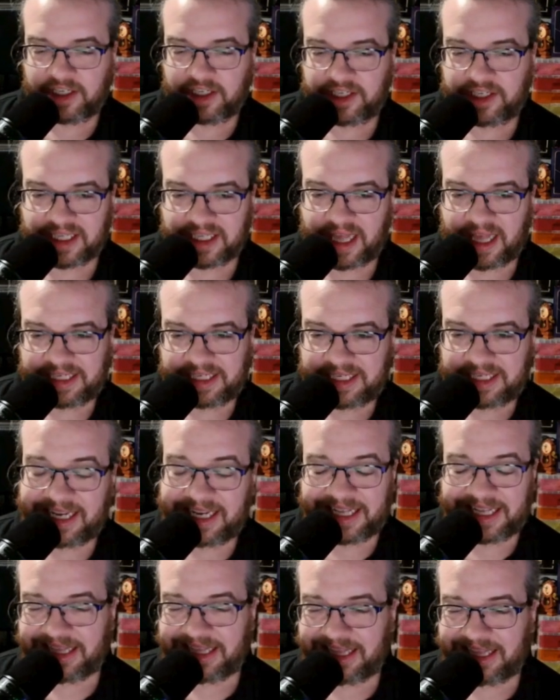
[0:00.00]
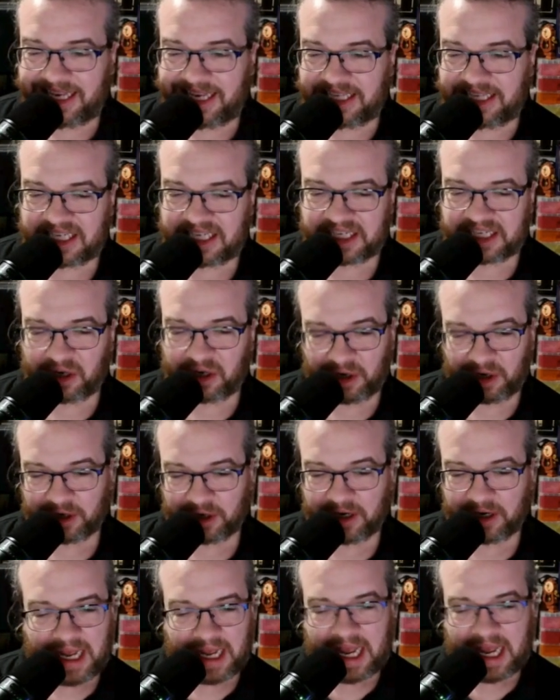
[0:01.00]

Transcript: She's lasting at least a turn,